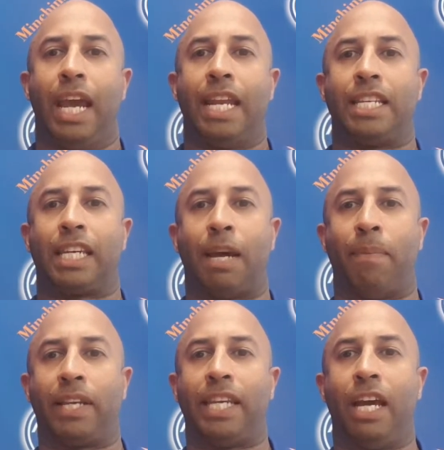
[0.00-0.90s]
And as you come
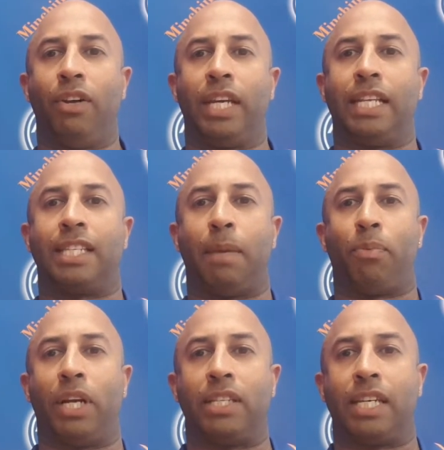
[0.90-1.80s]
back down, it
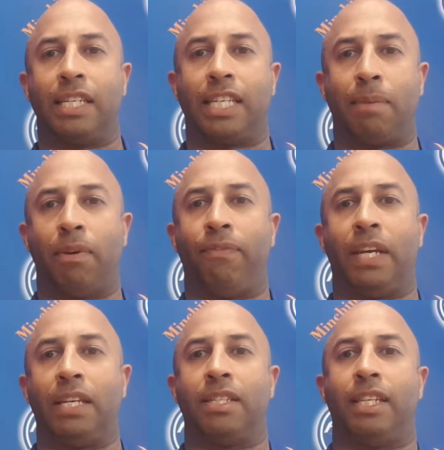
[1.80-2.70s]
separates. You can see my
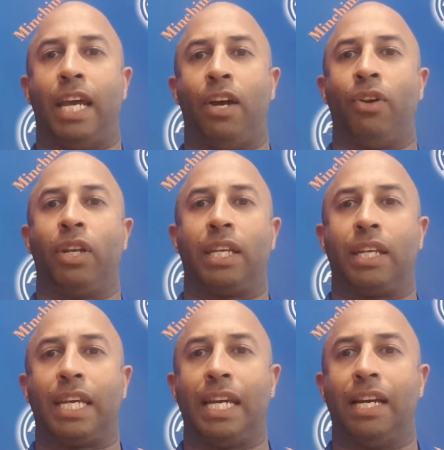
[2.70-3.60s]
fingers down
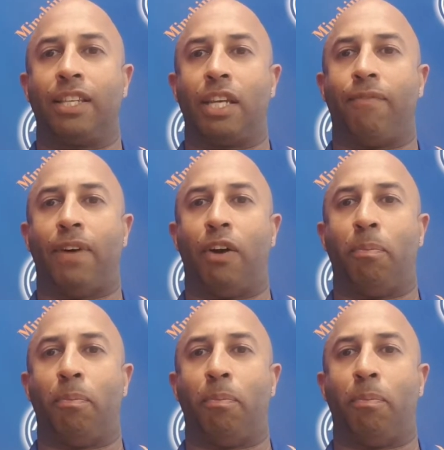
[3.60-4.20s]
here, it's far